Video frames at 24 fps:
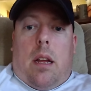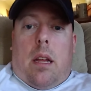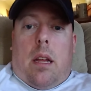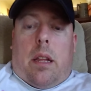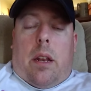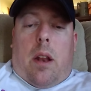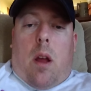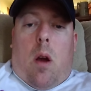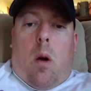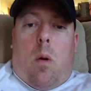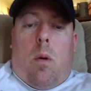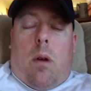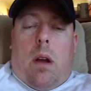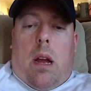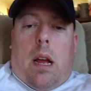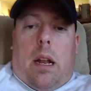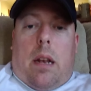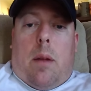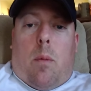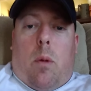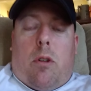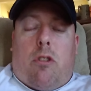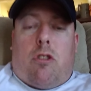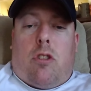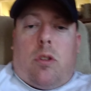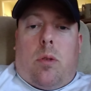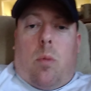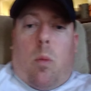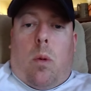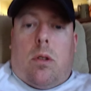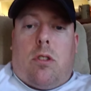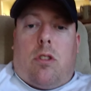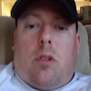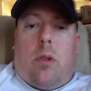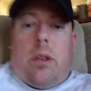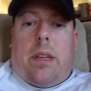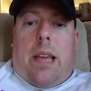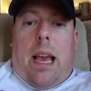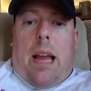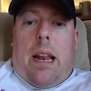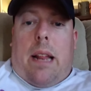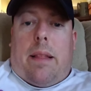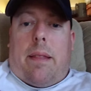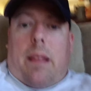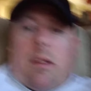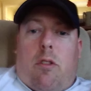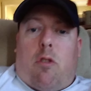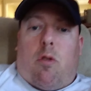You know, and then once you get
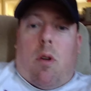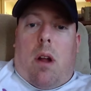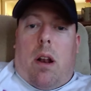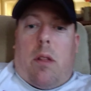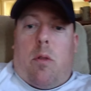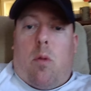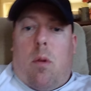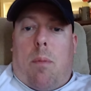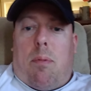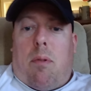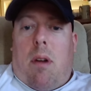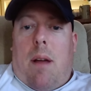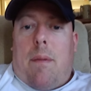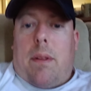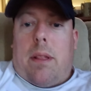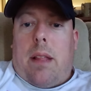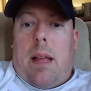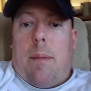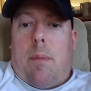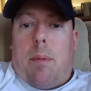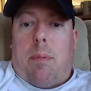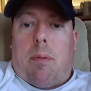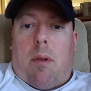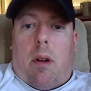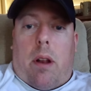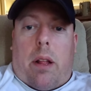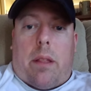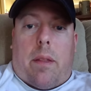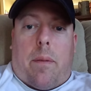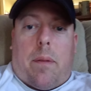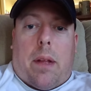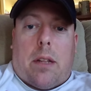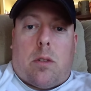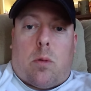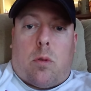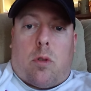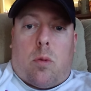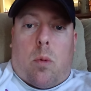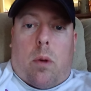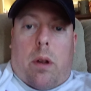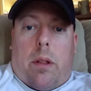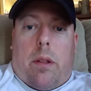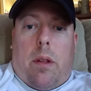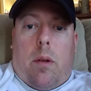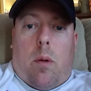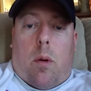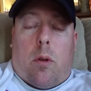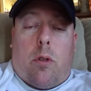it, then try to do a private label product if that's what you
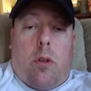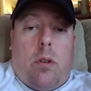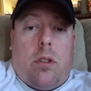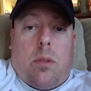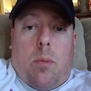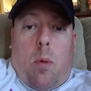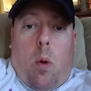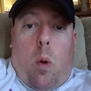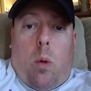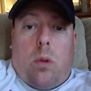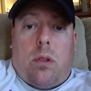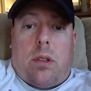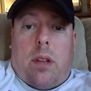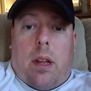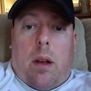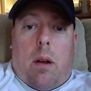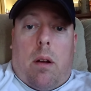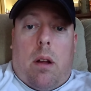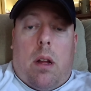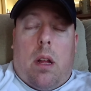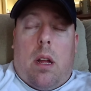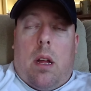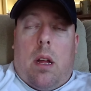want to do, or do some wholesale.